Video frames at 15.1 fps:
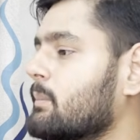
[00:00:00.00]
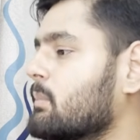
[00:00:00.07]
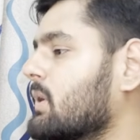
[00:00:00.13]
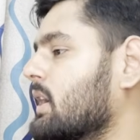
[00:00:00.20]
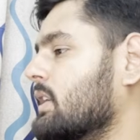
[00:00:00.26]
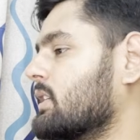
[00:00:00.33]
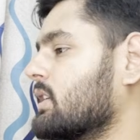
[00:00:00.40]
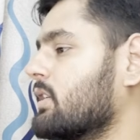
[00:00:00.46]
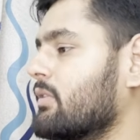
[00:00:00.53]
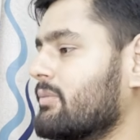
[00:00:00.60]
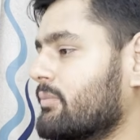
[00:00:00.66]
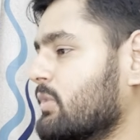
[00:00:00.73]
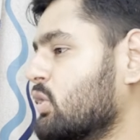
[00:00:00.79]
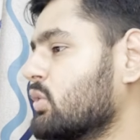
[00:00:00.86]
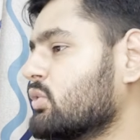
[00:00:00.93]
But
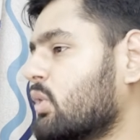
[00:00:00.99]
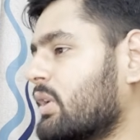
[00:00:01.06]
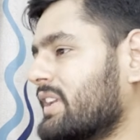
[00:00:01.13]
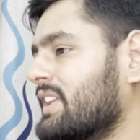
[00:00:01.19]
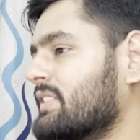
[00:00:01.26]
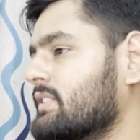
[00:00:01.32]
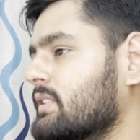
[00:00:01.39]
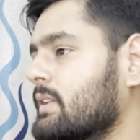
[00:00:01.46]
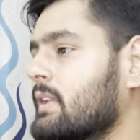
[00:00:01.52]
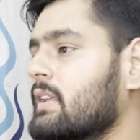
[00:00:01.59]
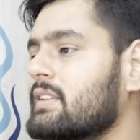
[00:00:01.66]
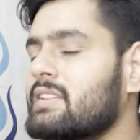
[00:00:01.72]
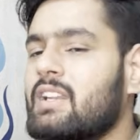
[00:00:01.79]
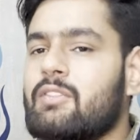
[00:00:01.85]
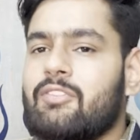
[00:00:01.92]
you noticed
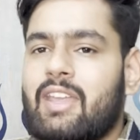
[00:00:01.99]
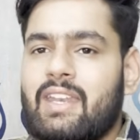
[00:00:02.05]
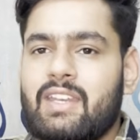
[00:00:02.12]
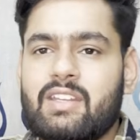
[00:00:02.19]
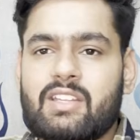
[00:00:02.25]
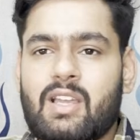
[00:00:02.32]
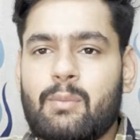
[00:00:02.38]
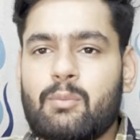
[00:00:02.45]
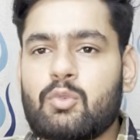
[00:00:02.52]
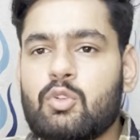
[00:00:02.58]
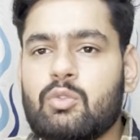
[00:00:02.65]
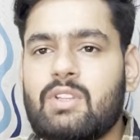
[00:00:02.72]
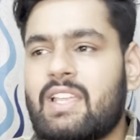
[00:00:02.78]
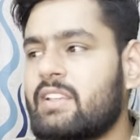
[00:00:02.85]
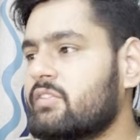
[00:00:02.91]
that when it comes
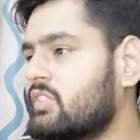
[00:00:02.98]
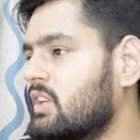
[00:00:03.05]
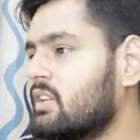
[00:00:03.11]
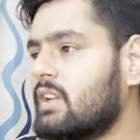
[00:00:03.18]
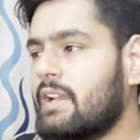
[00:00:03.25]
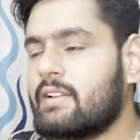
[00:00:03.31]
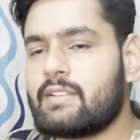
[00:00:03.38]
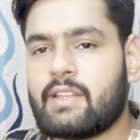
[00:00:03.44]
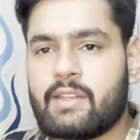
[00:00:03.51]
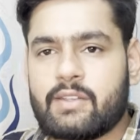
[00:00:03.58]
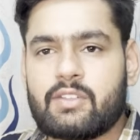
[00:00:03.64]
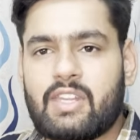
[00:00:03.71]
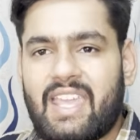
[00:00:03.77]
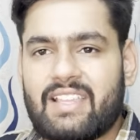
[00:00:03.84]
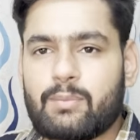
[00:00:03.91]
to like general
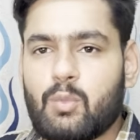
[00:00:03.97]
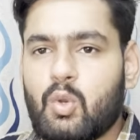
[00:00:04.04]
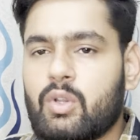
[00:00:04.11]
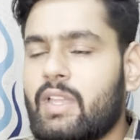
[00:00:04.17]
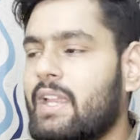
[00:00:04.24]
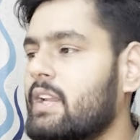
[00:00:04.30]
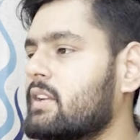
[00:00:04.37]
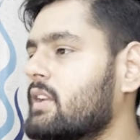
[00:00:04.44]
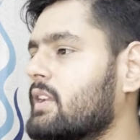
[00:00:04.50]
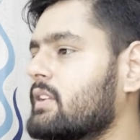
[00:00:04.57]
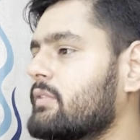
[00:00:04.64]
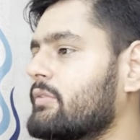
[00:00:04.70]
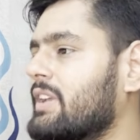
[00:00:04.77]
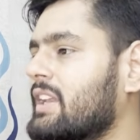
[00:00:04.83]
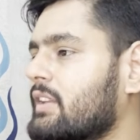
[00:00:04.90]
textbook,
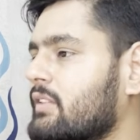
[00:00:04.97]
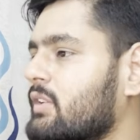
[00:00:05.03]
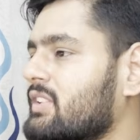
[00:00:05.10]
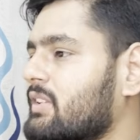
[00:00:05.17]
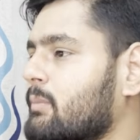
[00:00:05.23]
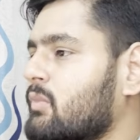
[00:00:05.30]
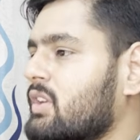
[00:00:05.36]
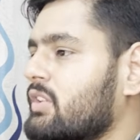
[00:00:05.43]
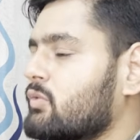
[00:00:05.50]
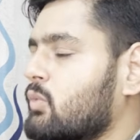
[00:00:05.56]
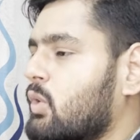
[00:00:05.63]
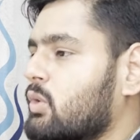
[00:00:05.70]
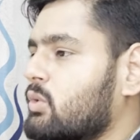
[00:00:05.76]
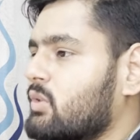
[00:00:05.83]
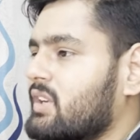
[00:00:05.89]
and whenever someone is
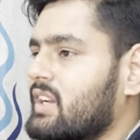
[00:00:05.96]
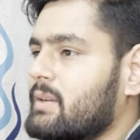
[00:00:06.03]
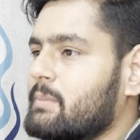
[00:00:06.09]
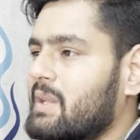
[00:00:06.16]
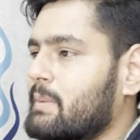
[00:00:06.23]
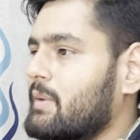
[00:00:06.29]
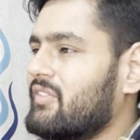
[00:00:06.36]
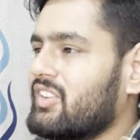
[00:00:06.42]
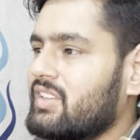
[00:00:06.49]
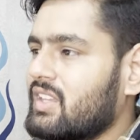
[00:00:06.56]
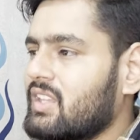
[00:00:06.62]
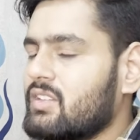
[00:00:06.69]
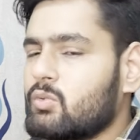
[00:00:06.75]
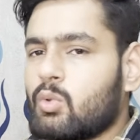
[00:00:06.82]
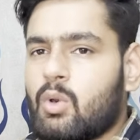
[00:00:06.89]
want to read maybe
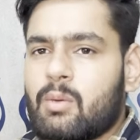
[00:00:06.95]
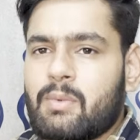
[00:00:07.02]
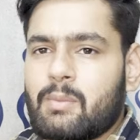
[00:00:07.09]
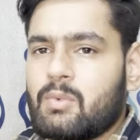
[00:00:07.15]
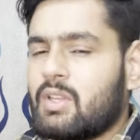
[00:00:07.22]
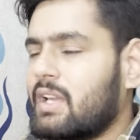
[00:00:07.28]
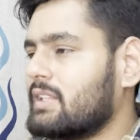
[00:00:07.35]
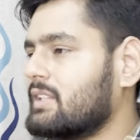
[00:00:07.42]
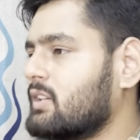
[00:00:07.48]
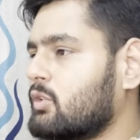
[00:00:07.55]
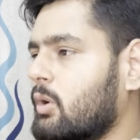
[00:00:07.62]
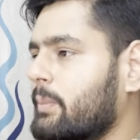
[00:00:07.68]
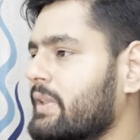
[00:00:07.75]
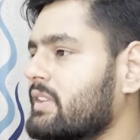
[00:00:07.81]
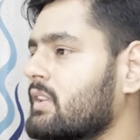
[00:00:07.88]
physics or maybe other
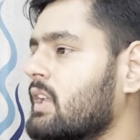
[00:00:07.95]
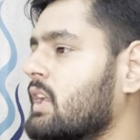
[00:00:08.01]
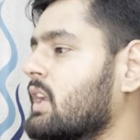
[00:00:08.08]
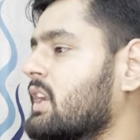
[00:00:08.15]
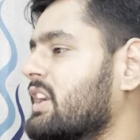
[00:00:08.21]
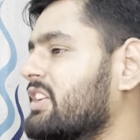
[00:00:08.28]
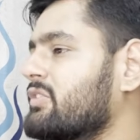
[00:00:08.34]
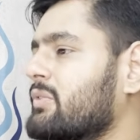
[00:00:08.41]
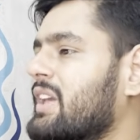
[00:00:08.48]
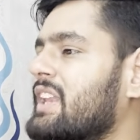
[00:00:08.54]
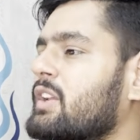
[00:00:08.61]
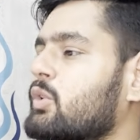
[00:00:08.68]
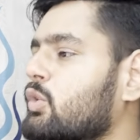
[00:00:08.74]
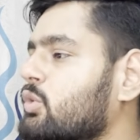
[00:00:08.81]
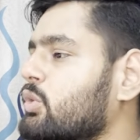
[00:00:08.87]
topics, it's
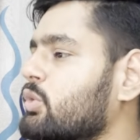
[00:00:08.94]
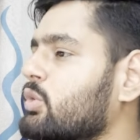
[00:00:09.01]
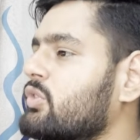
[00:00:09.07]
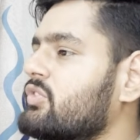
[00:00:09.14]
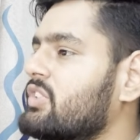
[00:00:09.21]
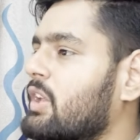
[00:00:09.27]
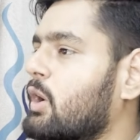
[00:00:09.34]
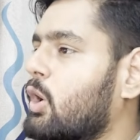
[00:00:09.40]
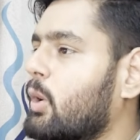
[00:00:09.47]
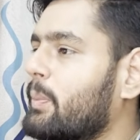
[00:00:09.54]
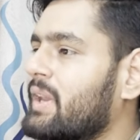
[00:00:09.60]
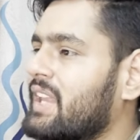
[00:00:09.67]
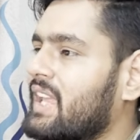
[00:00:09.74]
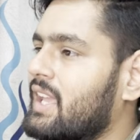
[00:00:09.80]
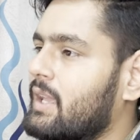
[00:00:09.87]
very good to use
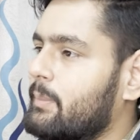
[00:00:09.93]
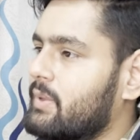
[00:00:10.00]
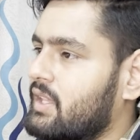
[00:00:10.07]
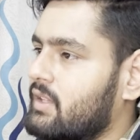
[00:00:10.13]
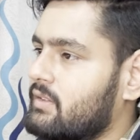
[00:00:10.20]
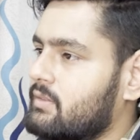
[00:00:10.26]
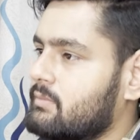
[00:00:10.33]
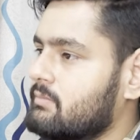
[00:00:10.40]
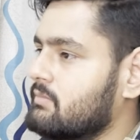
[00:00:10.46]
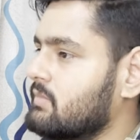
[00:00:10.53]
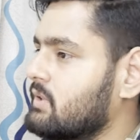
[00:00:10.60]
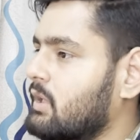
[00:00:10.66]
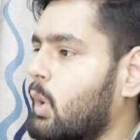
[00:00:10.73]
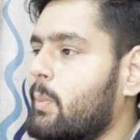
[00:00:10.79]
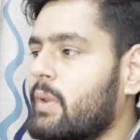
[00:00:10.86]
OpenAI APIs.
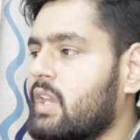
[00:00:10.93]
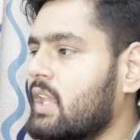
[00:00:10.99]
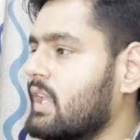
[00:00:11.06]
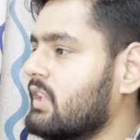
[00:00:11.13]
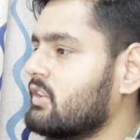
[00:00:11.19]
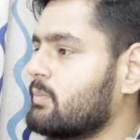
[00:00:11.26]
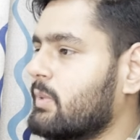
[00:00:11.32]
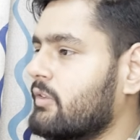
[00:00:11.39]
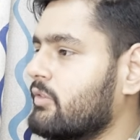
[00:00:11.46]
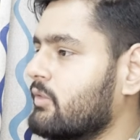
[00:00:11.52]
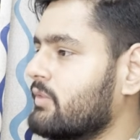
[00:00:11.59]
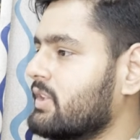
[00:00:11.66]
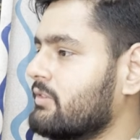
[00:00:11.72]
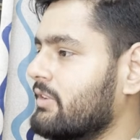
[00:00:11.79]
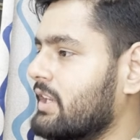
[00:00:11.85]
OpenAI is
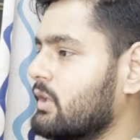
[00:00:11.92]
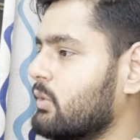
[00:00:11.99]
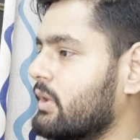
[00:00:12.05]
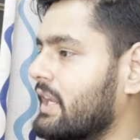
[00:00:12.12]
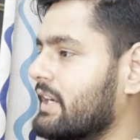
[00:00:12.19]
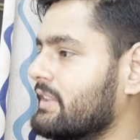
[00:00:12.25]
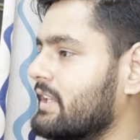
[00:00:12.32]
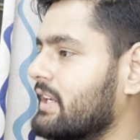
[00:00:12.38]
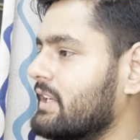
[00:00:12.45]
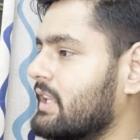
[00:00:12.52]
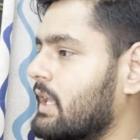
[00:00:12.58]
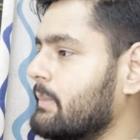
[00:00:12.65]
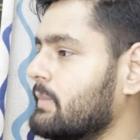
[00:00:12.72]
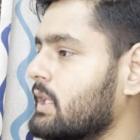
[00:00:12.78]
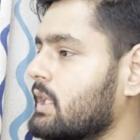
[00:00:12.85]
performing very good at that
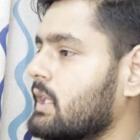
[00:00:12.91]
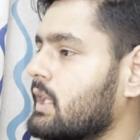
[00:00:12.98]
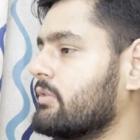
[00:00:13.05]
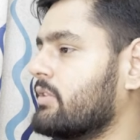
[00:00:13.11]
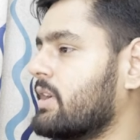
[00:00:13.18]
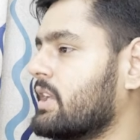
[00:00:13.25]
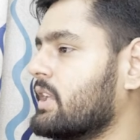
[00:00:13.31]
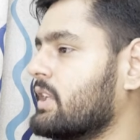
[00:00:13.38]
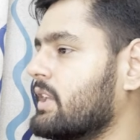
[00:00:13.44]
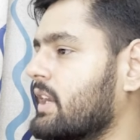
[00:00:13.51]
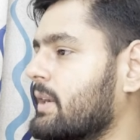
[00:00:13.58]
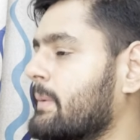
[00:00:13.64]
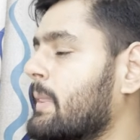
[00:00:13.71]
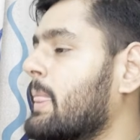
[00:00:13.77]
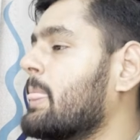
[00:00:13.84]
time, working
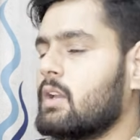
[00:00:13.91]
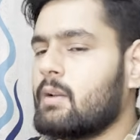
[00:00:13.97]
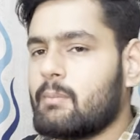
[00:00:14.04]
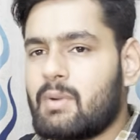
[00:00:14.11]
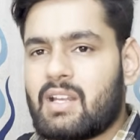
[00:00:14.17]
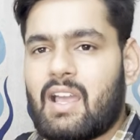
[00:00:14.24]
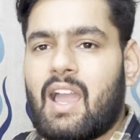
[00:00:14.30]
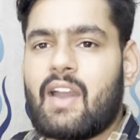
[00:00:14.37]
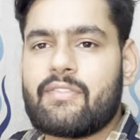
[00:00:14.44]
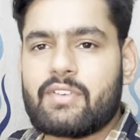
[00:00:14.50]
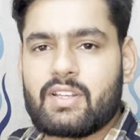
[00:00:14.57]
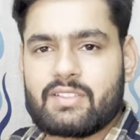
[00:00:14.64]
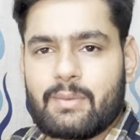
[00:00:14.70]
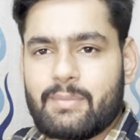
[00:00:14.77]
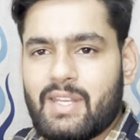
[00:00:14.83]
great. But
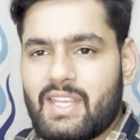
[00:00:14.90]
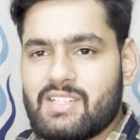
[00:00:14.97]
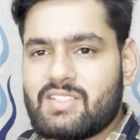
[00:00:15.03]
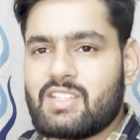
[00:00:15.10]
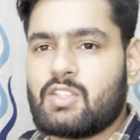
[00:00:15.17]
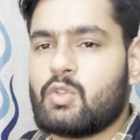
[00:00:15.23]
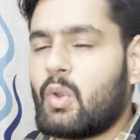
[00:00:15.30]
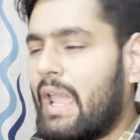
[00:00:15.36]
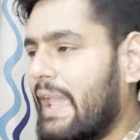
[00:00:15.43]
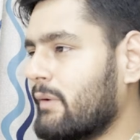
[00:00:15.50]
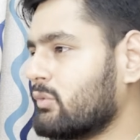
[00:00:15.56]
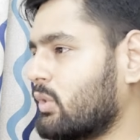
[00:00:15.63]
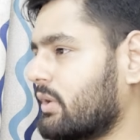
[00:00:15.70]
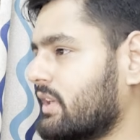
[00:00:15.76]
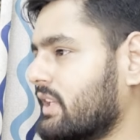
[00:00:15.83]
after some testing, you
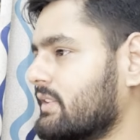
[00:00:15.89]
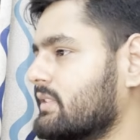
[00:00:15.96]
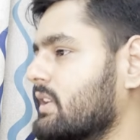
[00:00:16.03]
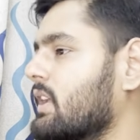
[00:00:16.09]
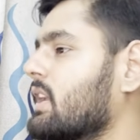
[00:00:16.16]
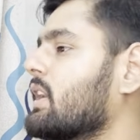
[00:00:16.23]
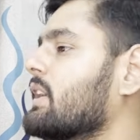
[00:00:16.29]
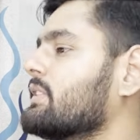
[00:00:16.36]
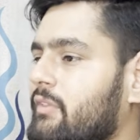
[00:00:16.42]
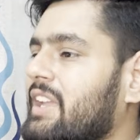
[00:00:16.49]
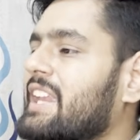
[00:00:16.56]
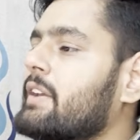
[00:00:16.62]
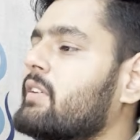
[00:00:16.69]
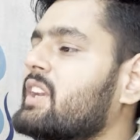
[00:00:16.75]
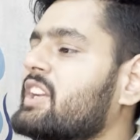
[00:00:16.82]
have noticed
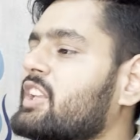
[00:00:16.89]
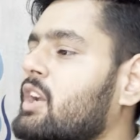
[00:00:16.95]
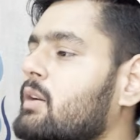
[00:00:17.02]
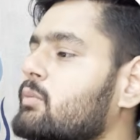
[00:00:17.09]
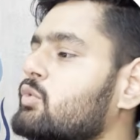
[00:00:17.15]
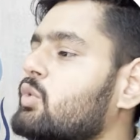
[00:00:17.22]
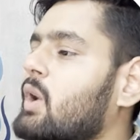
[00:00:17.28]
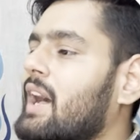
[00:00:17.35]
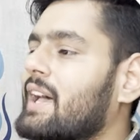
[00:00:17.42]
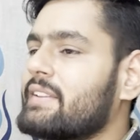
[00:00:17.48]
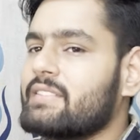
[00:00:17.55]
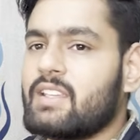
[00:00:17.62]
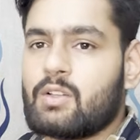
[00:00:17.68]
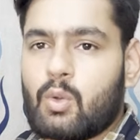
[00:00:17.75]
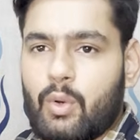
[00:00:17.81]
whenever it comes to
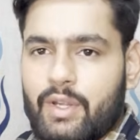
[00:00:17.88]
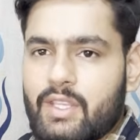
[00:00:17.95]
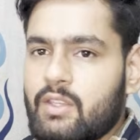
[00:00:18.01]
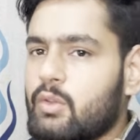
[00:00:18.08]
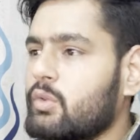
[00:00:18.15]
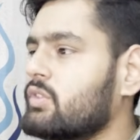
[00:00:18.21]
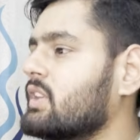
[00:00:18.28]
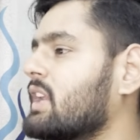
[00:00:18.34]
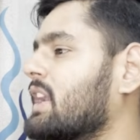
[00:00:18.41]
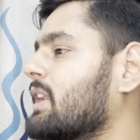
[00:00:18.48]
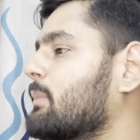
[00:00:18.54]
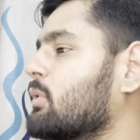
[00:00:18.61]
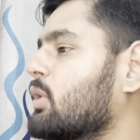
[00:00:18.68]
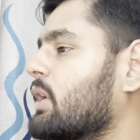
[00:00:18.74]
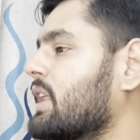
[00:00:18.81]
asking coding question and
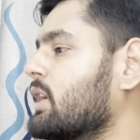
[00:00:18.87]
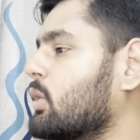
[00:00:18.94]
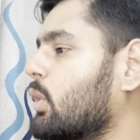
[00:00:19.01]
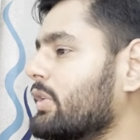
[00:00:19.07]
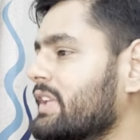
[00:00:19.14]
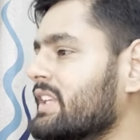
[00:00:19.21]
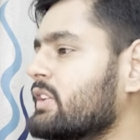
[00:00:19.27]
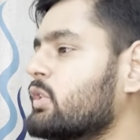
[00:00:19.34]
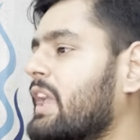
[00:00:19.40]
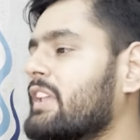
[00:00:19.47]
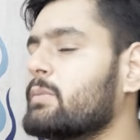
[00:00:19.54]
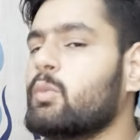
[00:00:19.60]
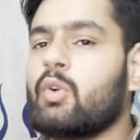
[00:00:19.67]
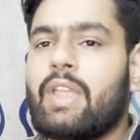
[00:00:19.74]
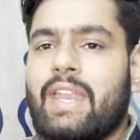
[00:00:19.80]
uploading coding
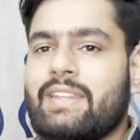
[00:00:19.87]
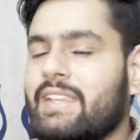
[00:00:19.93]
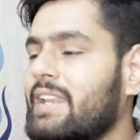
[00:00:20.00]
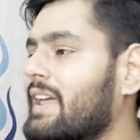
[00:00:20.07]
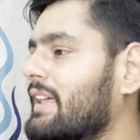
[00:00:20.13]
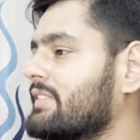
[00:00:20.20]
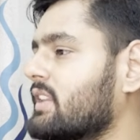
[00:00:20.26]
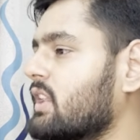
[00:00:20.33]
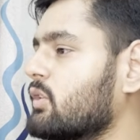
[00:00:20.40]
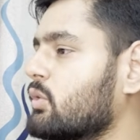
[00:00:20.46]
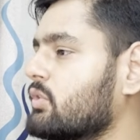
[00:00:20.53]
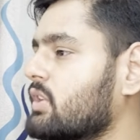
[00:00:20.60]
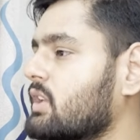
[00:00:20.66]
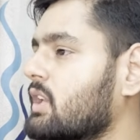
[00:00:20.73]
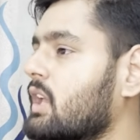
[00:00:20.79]
textbook and then asking
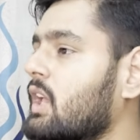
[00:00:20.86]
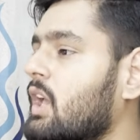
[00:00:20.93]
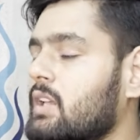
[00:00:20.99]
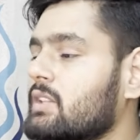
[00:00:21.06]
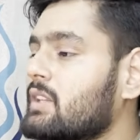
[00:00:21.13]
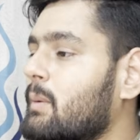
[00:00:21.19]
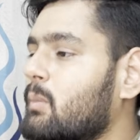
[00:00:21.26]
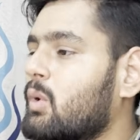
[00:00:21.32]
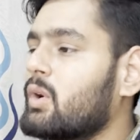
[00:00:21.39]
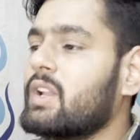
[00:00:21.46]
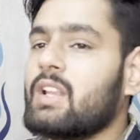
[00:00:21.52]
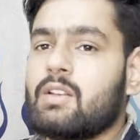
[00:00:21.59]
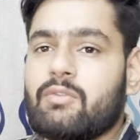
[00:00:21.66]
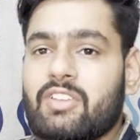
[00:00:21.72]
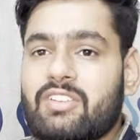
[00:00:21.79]
question, the
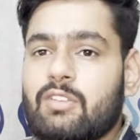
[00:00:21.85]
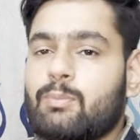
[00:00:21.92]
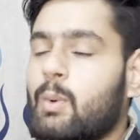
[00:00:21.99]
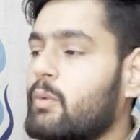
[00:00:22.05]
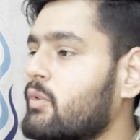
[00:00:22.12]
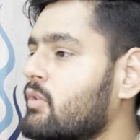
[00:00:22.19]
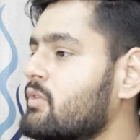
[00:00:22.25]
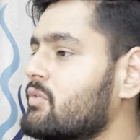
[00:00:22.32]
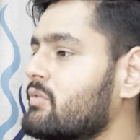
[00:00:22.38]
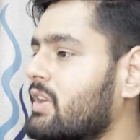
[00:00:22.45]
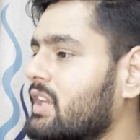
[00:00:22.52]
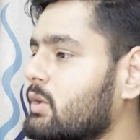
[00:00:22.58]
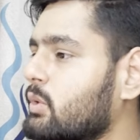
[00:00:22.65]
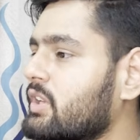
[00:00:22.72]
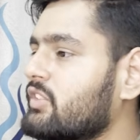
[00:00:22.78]
model which is performing
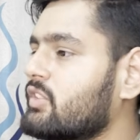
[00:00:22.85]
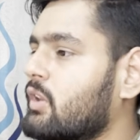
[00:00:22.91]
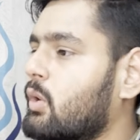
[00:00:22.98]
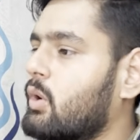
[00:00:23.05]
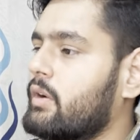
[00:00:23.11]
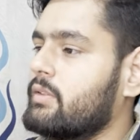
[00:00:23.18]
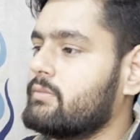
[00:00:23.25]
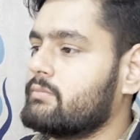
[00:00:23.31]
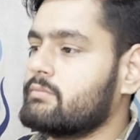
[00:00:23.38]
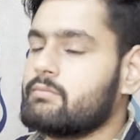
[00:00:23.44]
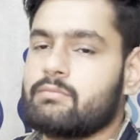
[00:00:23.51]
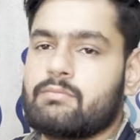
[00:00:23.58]
very good is Claude.